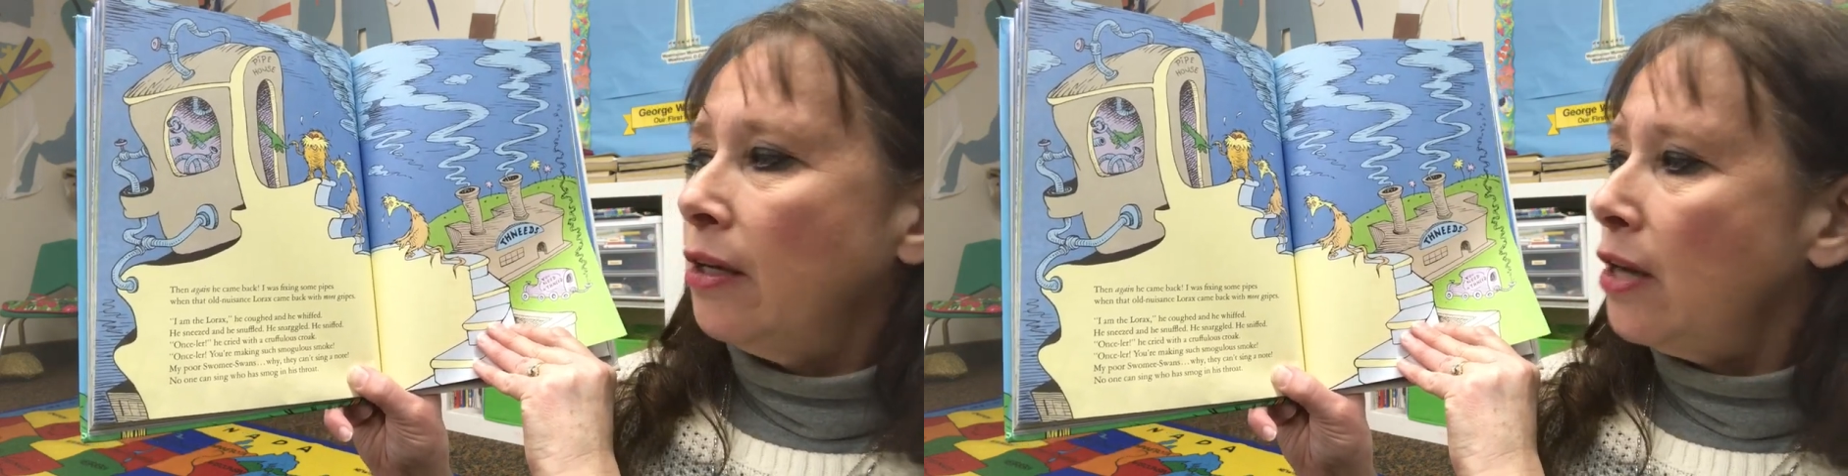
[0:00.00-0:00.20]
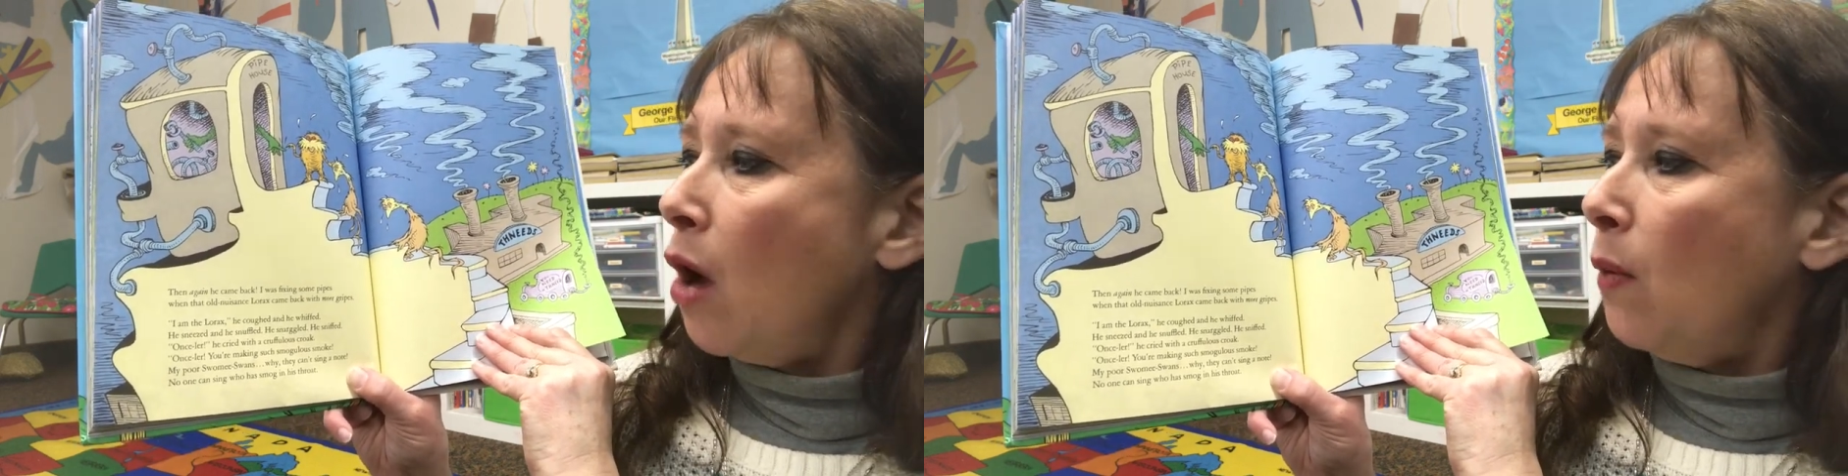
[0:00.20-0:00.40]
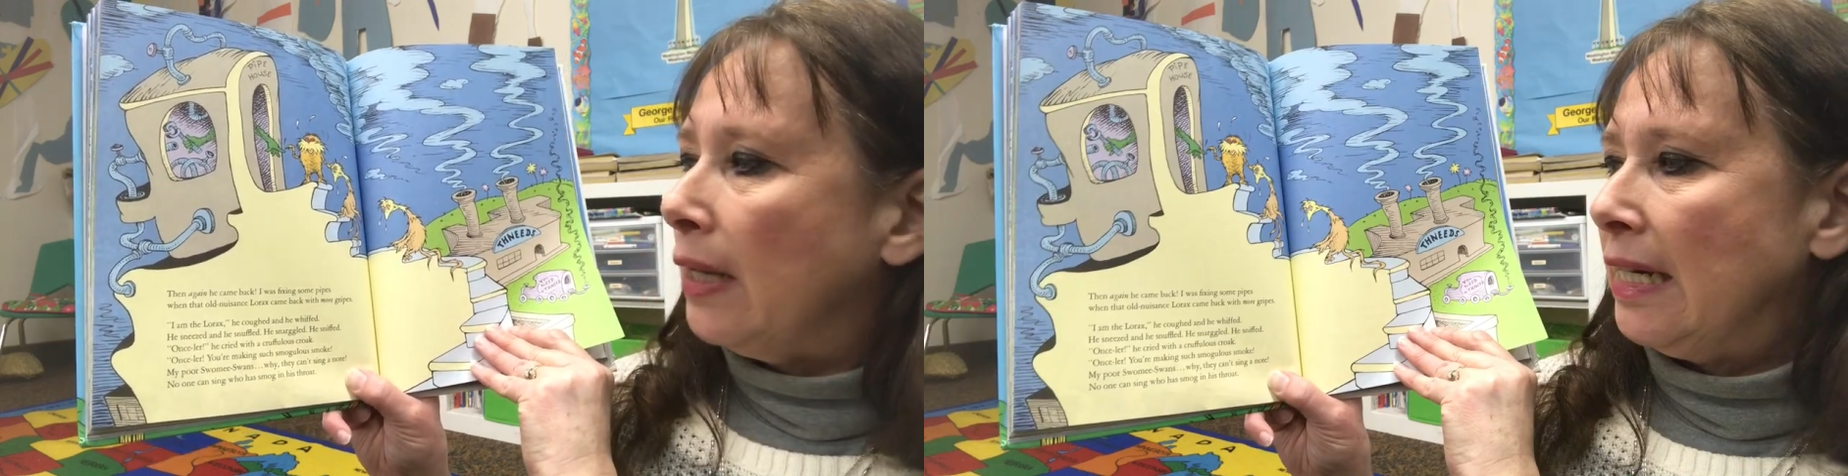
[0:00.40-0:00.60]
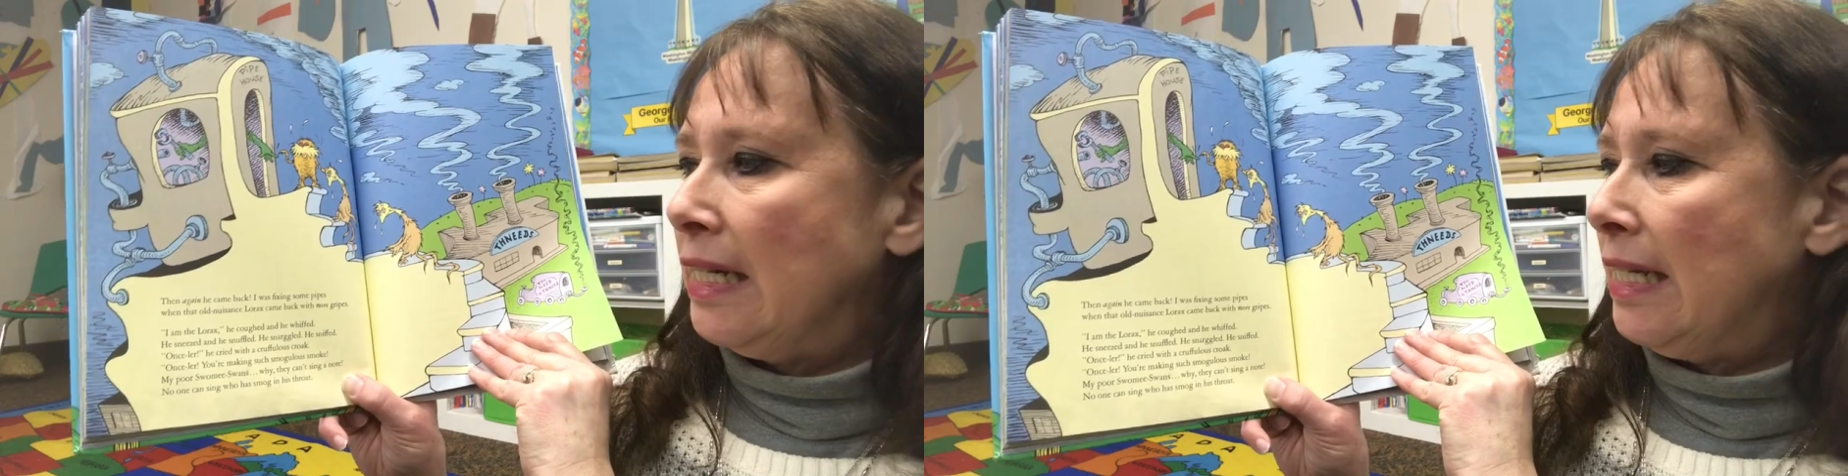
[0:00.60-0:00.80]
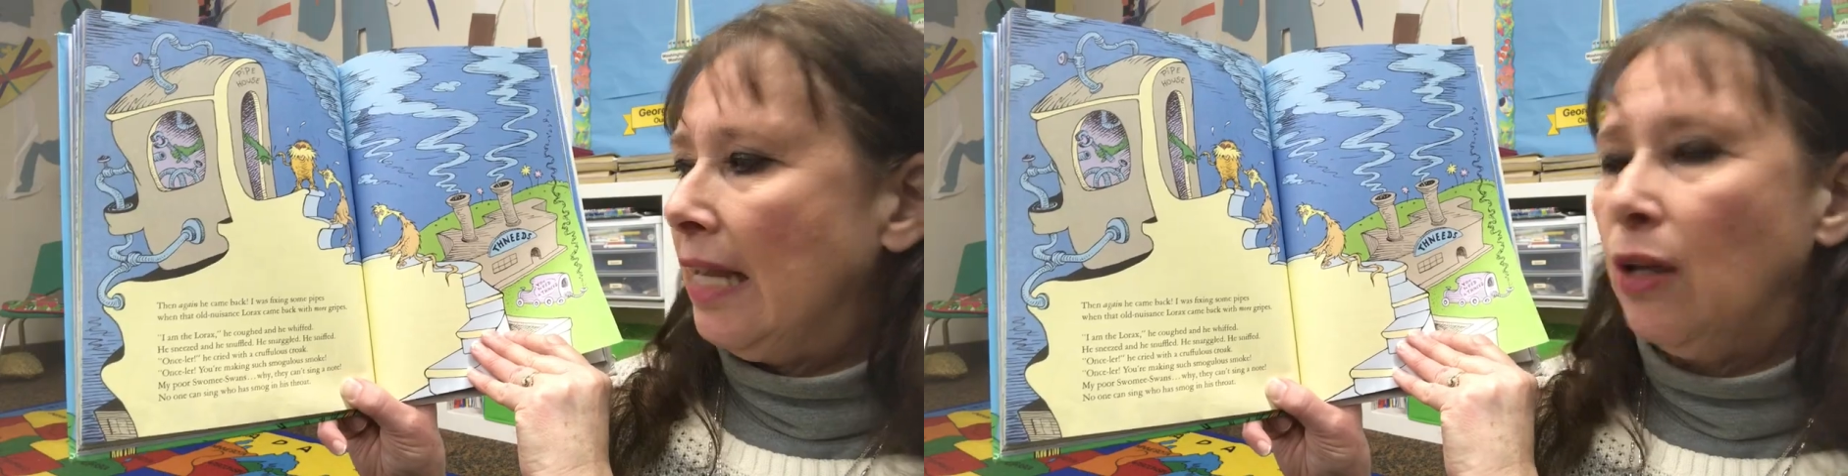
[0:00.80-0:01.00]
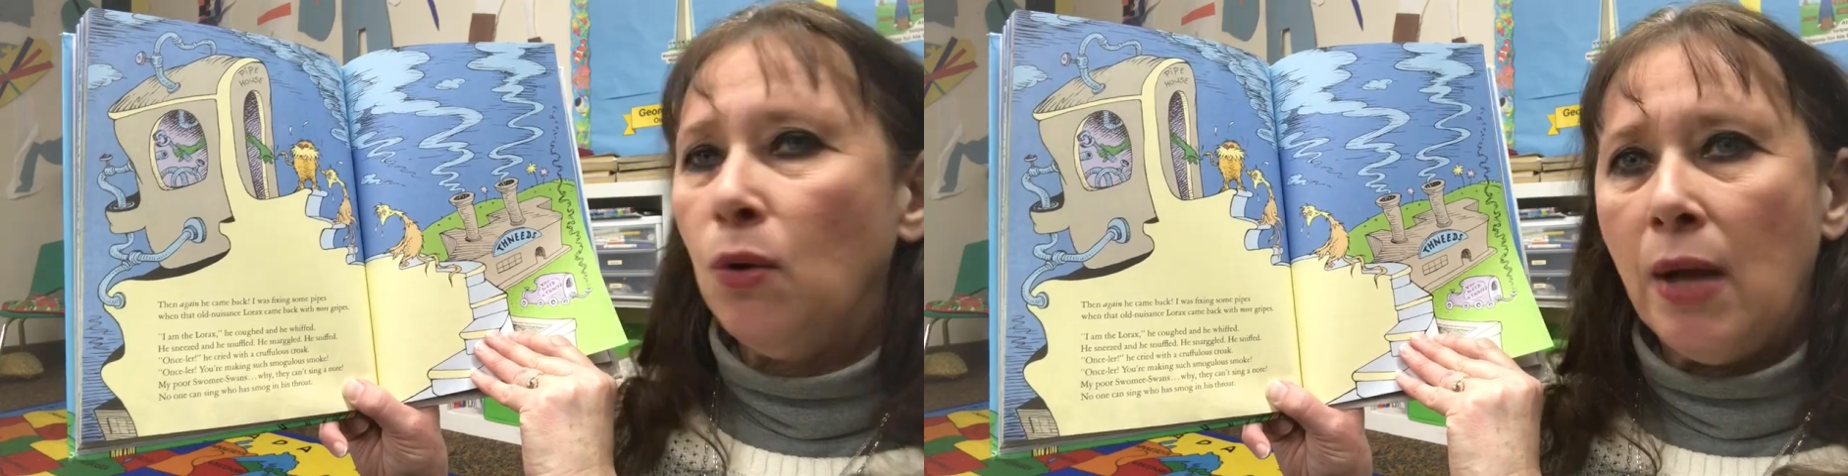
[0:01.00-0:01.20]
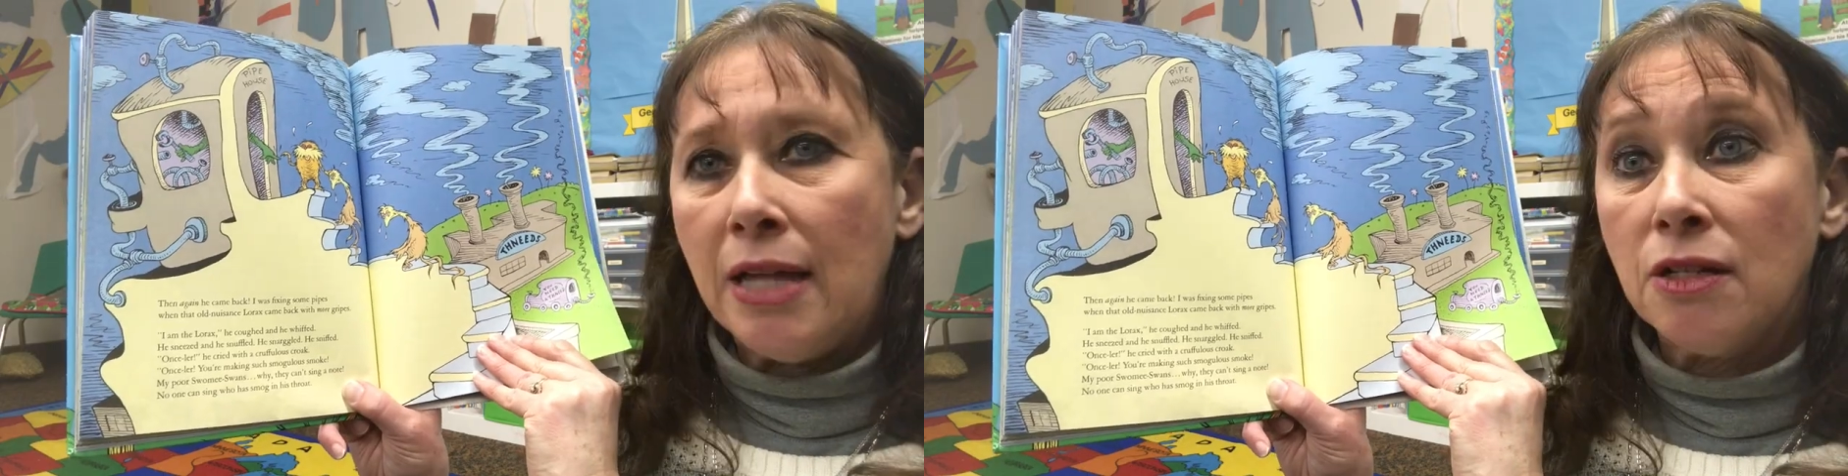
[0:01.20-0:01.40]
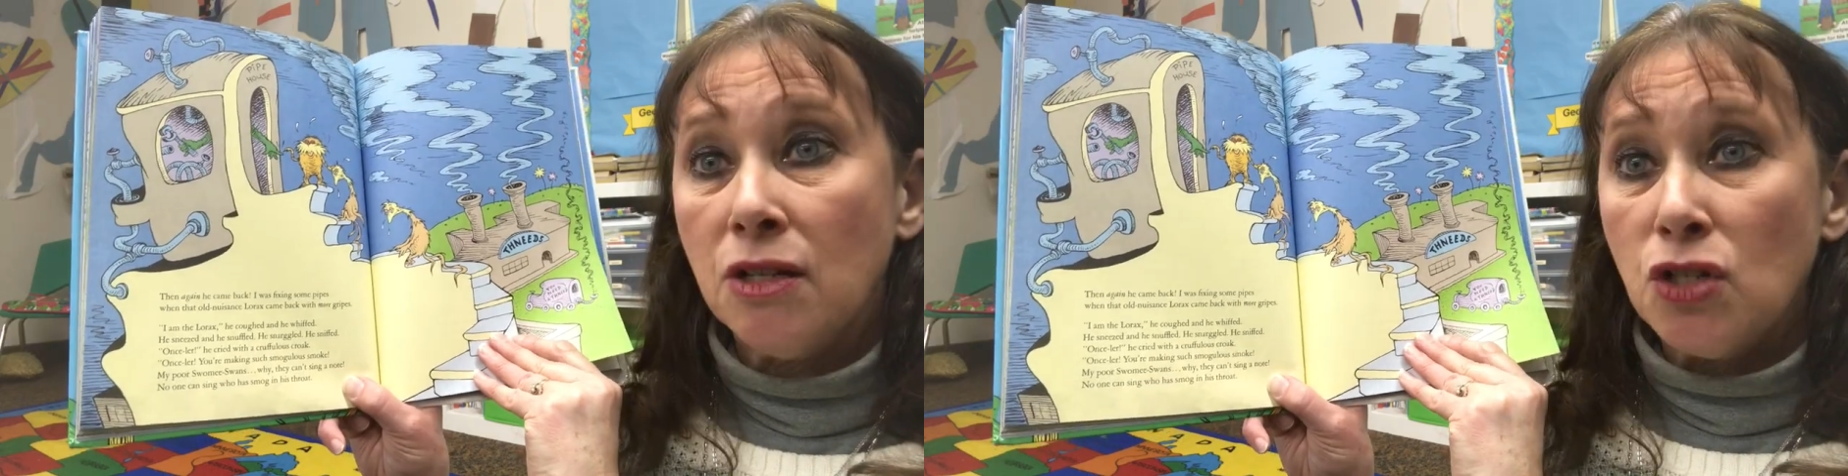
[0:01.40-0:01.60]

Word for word: No one can sing who has